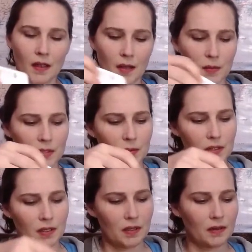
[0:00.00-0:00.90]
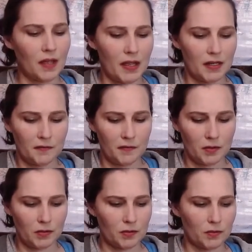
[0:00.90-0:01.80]
I'm going to put a line of
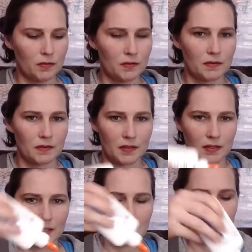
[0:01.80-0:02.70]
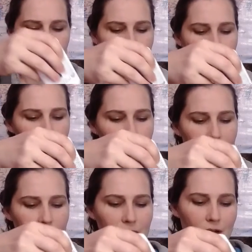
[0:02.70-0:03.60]
glue. This is a
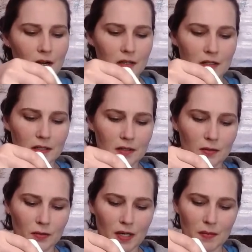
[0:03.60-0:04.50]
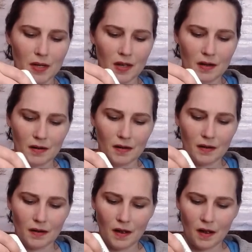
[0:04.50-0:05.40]
little harder to do when I'm not
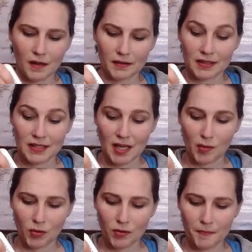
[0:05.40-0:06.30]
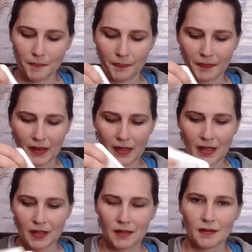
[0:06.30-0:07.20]
on the table.
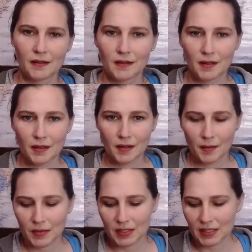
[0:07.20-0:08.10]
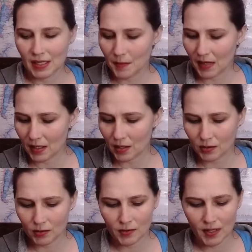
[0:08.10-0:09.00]
I'm going to take my
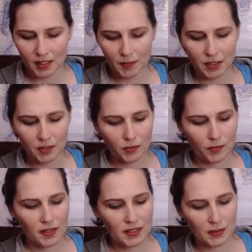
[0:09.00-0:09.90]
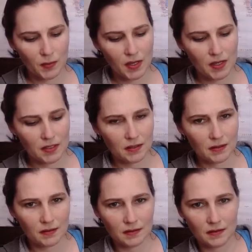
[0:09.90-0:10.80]
glue and I'm going to glue this one
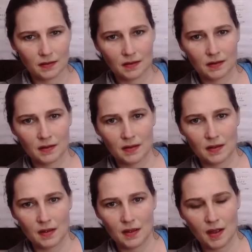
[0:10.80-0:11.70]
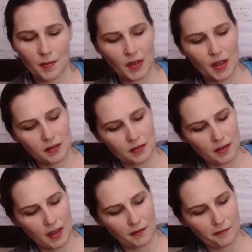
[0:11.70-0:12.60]
up under
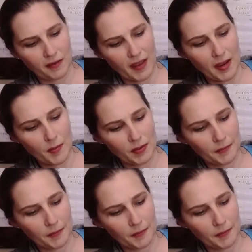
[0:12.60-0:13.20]
that flap.